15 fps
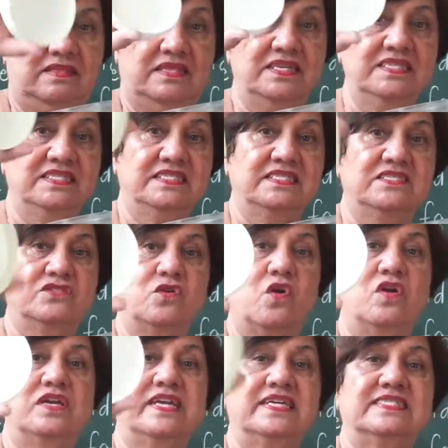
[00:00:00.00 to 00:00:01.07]
This is
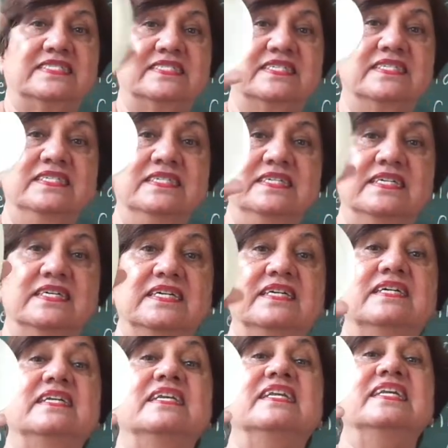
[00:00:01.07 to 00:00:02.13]
called as the
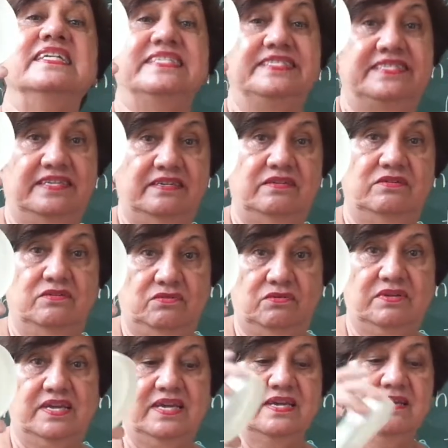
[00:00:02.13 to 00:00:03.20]
lid.
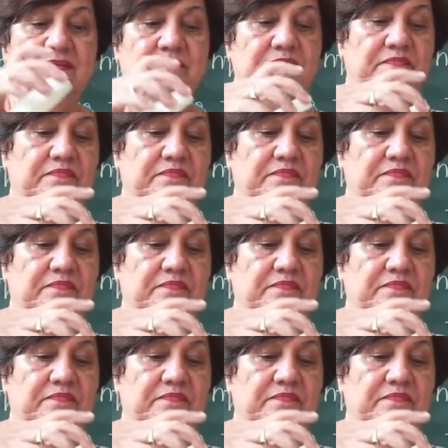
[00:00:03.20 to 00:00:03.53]
Okay?